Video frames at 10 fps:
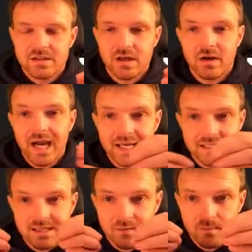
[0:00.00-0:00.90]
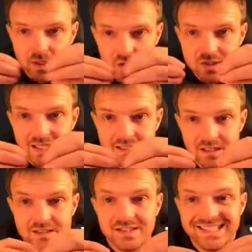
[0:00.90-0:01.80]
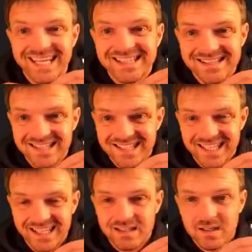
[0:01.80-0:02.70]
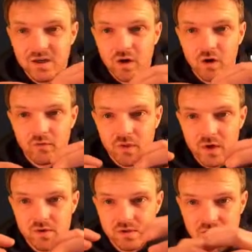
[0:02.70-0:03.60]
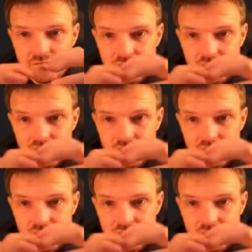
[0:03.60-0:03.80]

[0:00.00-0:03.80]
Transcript: So, and it's because there's such a density of those